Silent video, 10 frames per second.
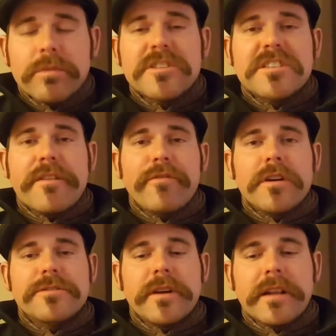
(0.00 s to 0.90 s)
We'll just say
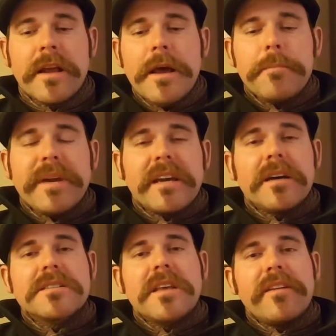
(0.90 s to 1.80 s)
frustrated,
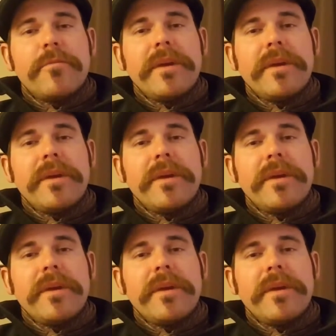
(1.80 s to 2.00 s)
because they've